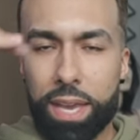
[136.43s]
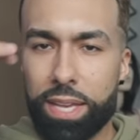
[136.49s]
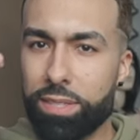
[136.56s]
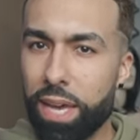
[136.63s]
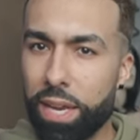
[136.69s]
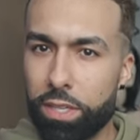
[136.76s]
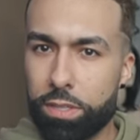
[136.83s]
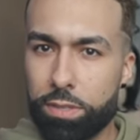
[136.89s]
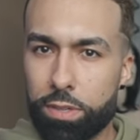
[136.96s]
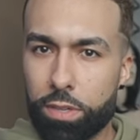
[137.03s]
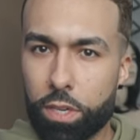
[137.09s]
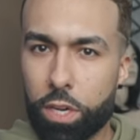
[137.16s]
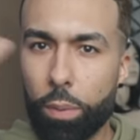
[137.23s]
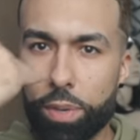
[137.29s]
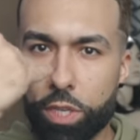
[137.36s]
is that it's
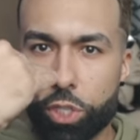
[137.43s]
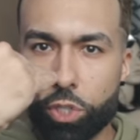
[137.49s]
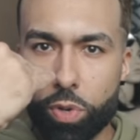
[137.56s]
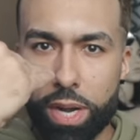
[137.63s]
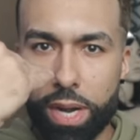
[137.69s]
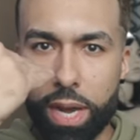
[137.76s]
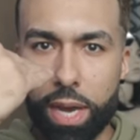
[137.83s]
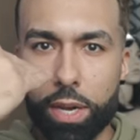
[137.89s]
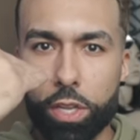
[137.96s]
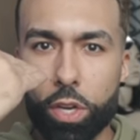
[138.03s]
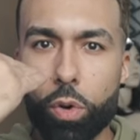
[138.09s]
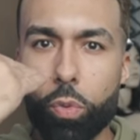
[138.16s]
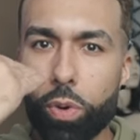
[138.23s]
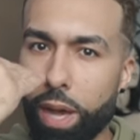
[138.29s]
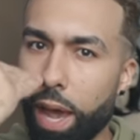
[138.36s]
coming straight on. You
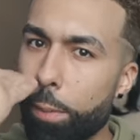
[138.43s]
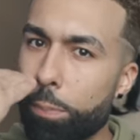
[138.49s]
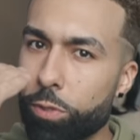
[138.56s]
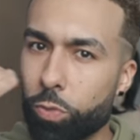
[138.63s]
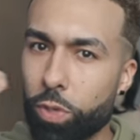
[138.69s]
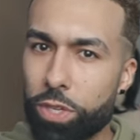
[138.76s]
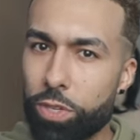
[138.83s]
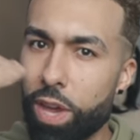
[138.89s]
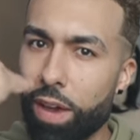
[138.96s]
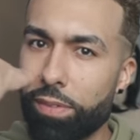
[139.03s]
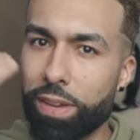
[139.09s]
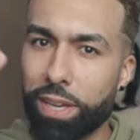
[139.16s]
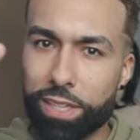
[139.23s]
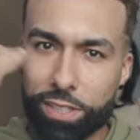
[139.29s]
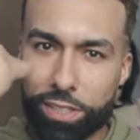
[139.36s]
know what happens when you have
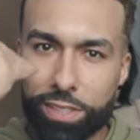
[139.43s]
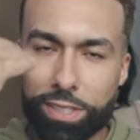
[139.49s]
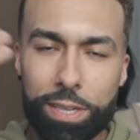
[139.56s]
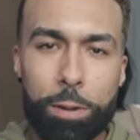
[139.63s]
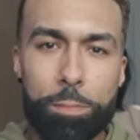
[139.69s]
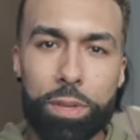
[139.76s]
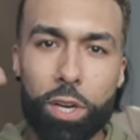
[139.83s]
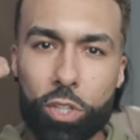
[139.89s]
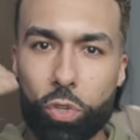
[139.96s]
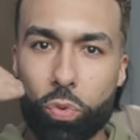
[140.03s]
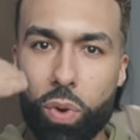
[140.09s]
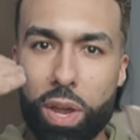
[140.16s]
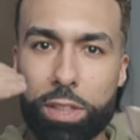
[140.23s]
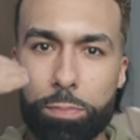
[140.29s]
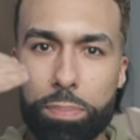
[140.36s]
like a, a
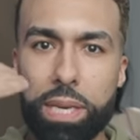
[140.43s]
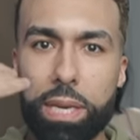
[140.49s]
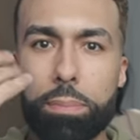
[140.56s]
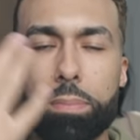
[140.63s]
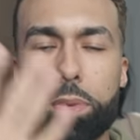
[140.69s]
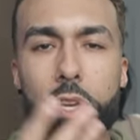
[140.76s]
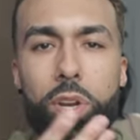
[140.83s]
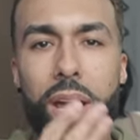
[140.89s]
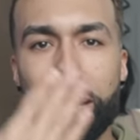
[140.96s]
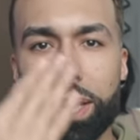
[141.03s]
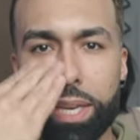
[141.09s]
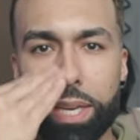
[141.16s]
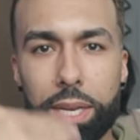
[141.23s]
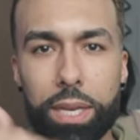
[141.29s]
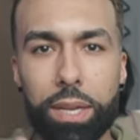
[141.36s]
direct beam, you're not
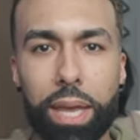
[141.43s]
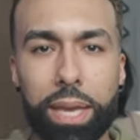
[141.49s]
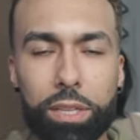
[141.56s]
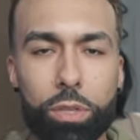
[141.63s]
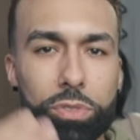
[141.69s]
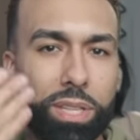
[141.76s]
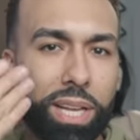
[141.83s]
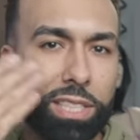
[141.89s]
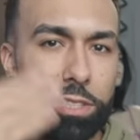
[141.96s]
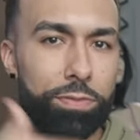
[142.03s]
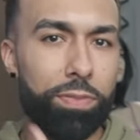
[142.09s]
getting like those nice